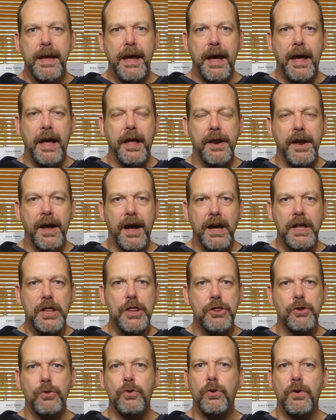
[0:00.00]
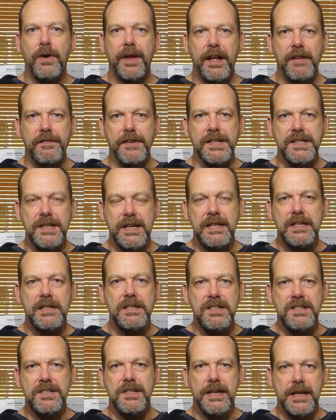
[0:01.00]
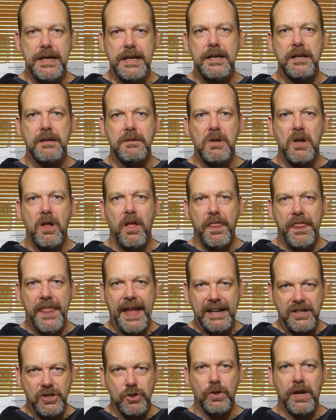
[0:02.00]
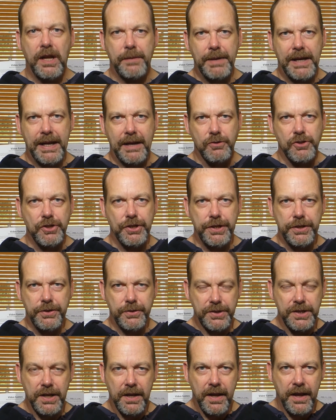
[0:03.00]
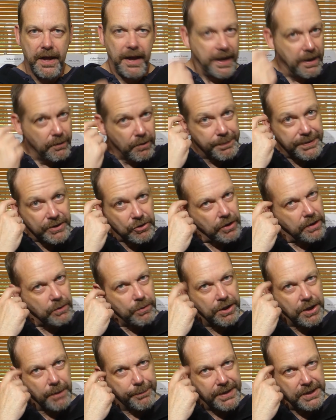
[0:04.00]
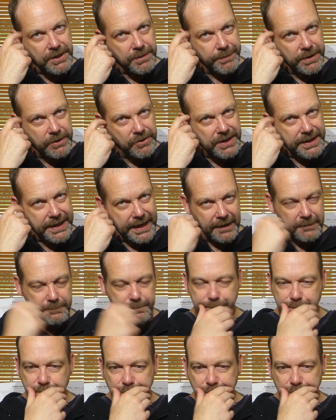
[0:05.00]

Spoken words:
And I thought, if it's in C, that's all I'm allowed to use. And I would be trying to work a piece of music out.